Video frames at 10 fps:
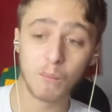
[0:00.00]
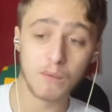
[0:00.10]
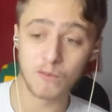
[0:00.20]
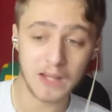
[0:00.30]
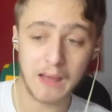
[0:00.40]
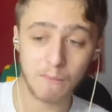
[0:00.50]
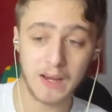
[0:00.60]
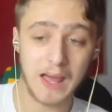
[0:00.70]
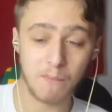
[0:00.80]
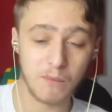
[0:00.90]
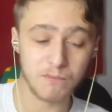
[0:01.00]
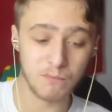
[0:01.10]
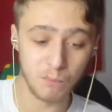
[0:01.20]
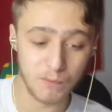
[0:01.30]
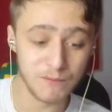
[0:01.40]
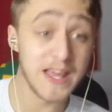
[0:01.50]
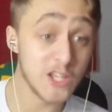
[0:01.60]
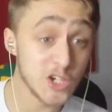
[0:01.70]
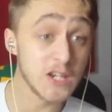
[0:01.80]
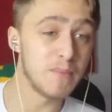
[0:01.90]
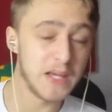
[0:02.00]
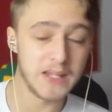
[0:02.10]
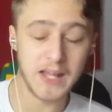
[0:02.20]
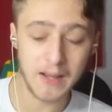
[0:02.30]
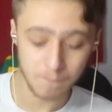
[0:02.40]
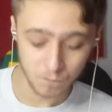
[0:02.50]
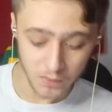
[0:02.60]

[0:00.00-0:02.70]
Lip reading: We've literally been there.